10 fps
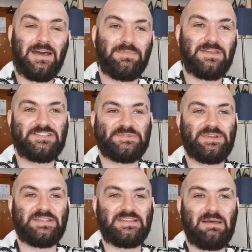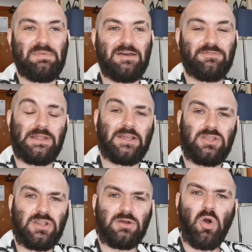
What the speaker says: He just wanted a bit of like, you know,